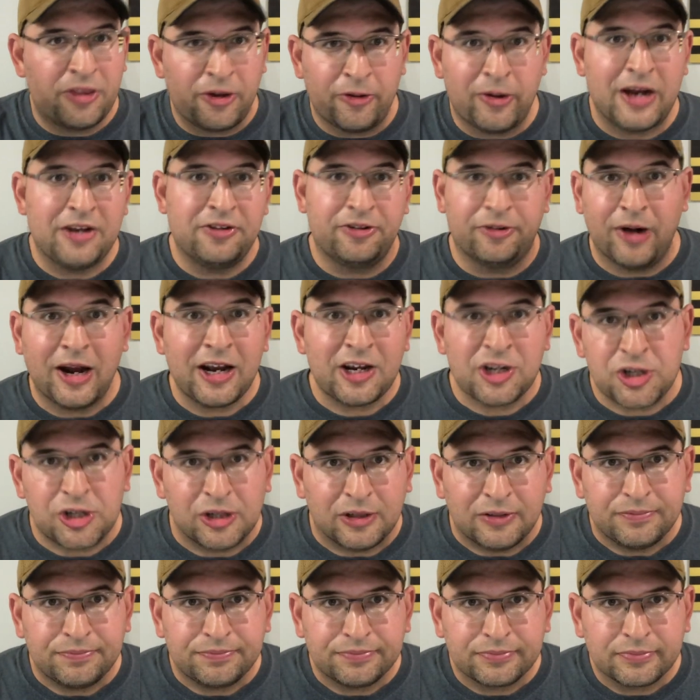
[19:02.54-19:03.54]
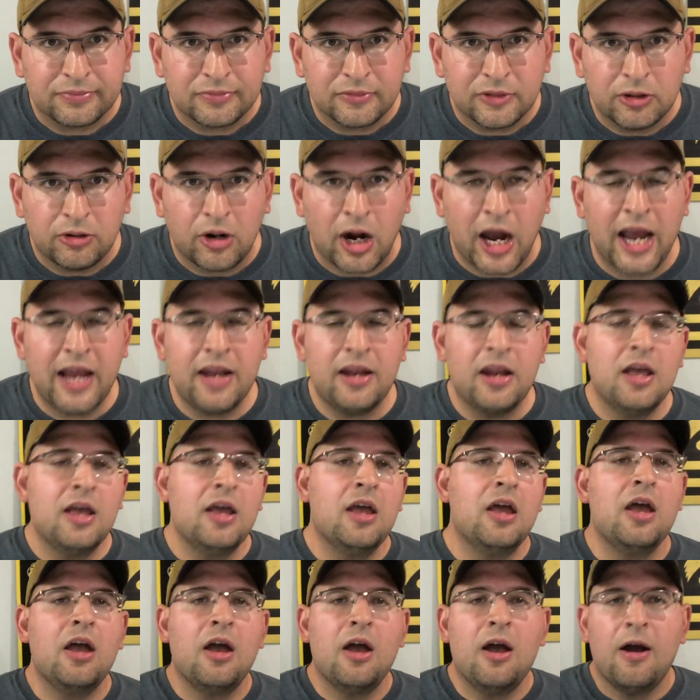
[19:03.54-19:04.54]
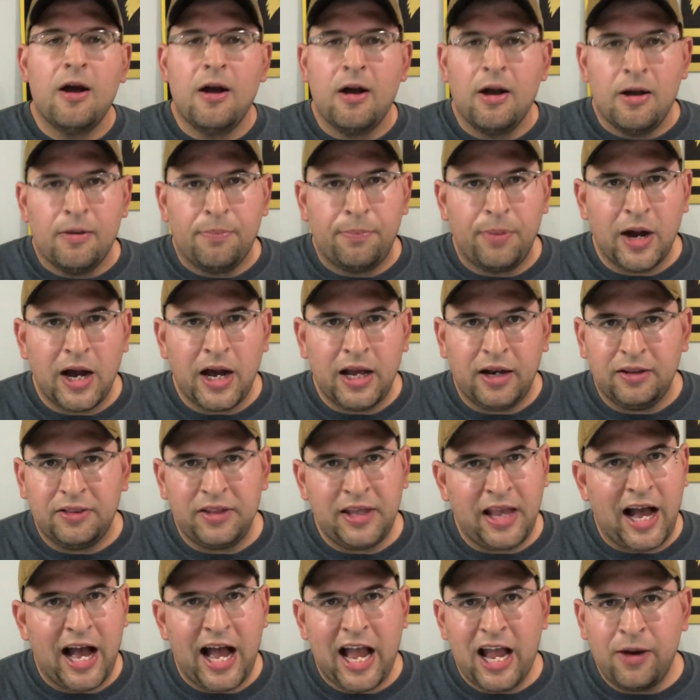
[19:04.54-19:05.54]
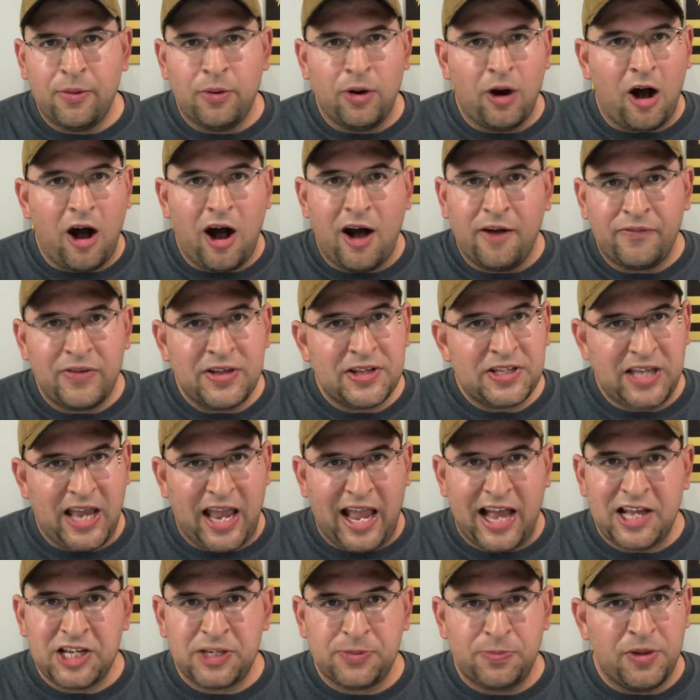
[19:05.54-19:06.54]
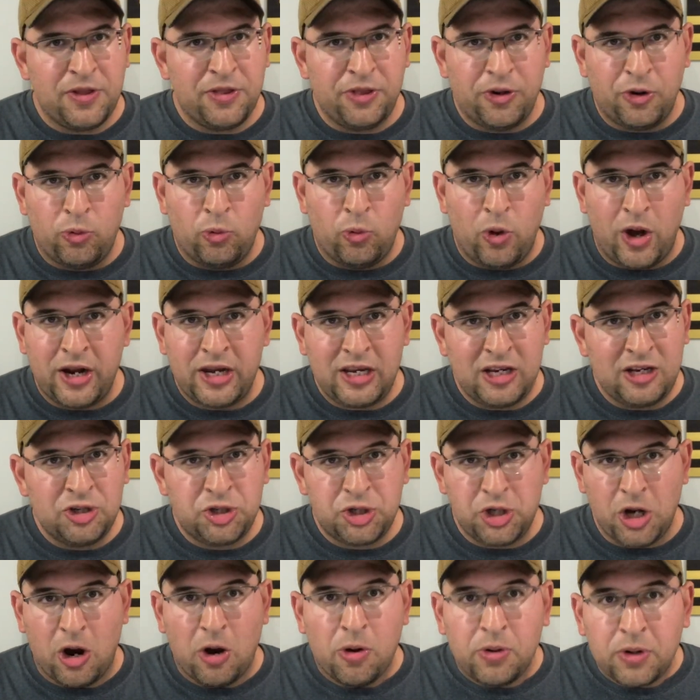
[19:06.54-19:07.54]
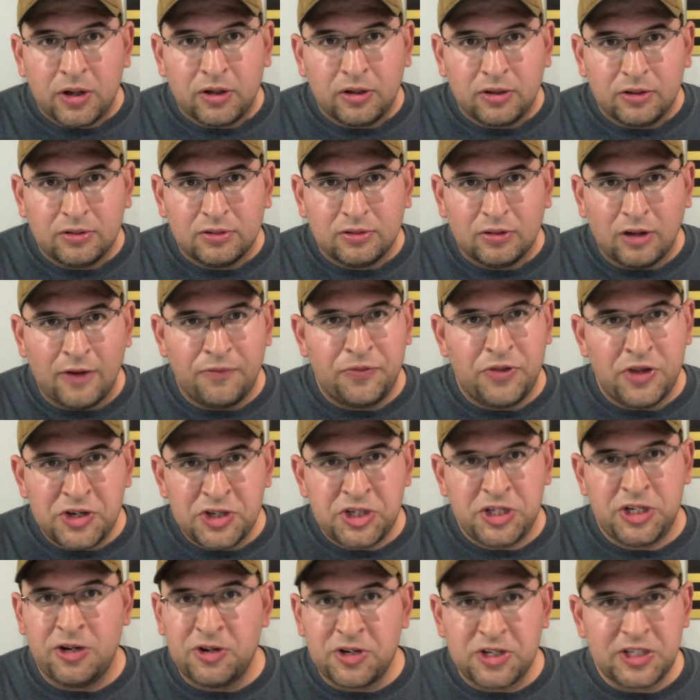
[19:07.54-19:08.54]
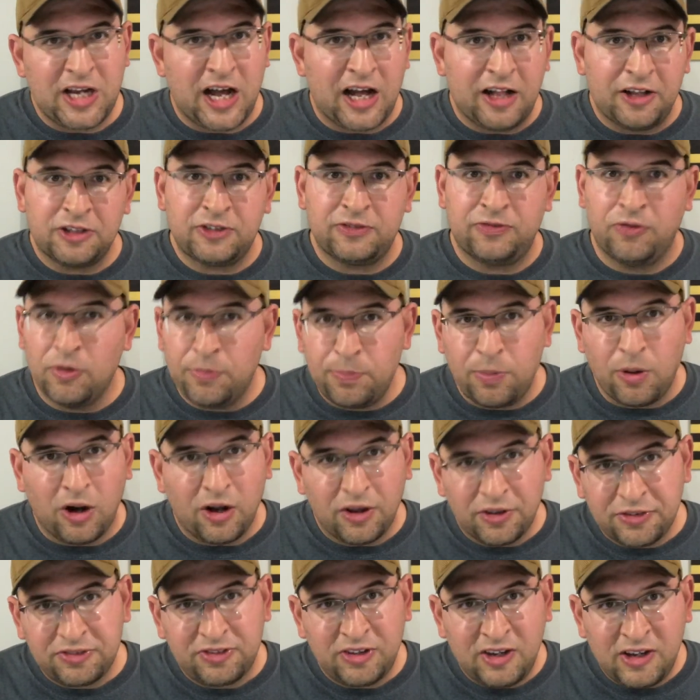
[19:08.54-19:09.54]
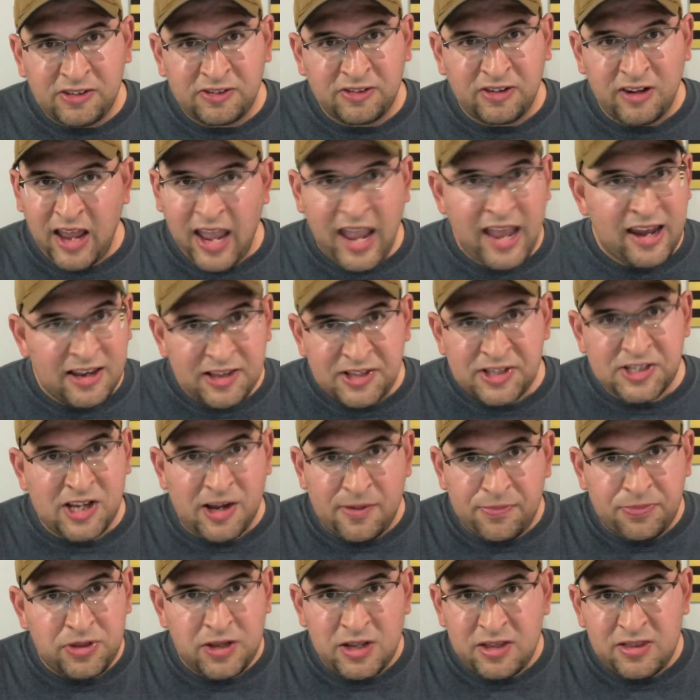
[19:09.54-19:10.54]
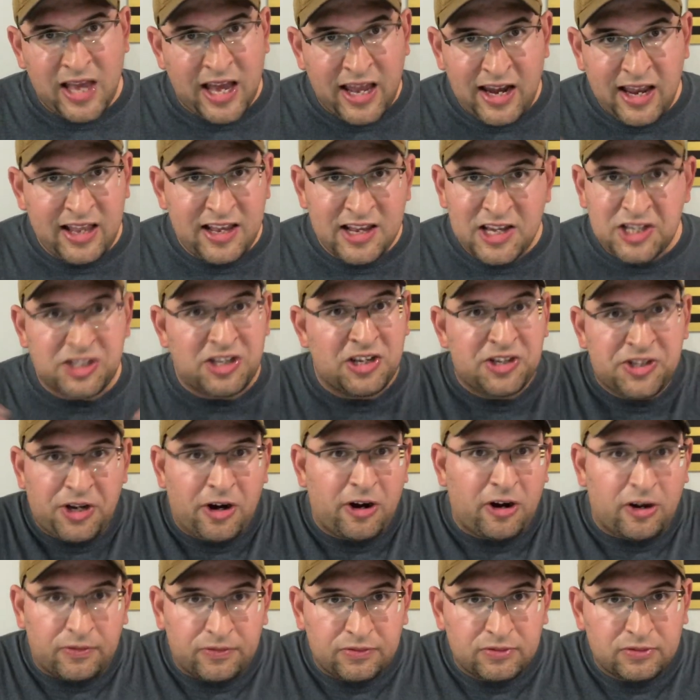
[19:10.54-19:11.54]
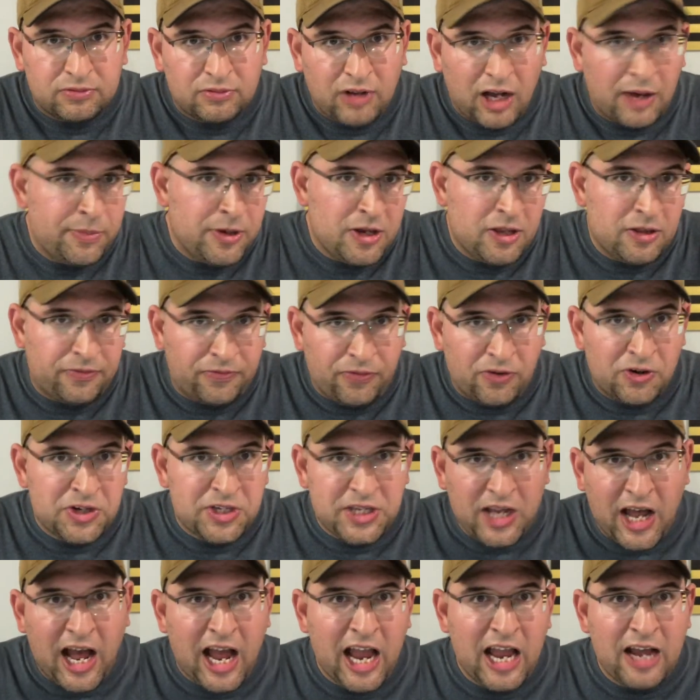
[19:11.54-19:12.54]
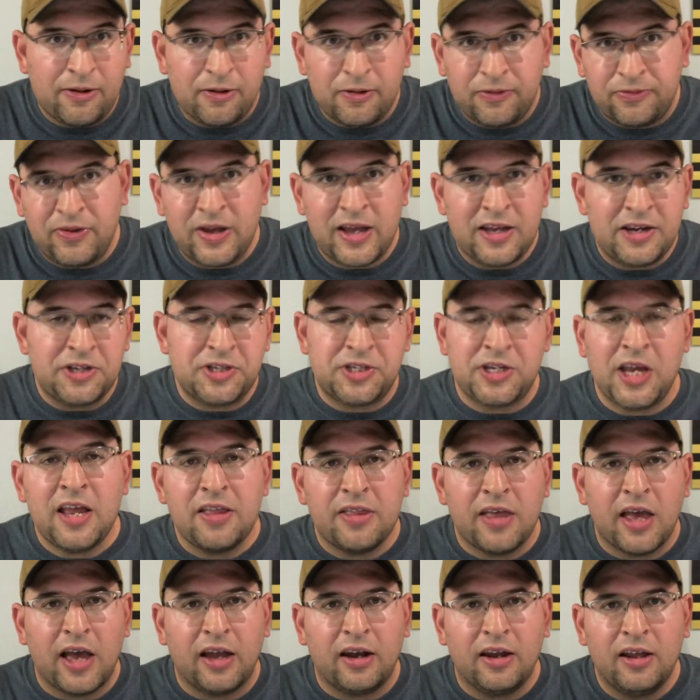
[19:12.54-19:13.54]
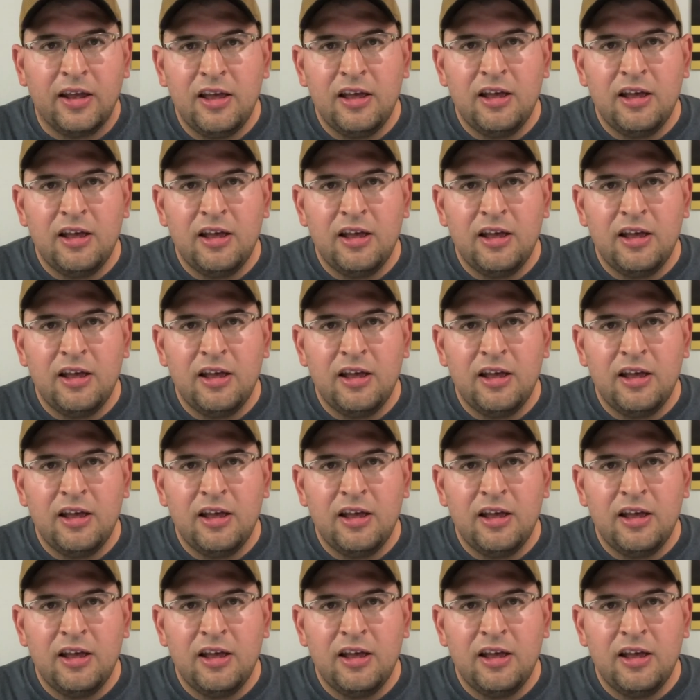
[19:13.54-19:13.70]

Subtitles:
the right direction, right? But the Iowa offense has been the running joke of this year's college football season, and it's something that is deserved. I'll be the first Iowa fan to say that.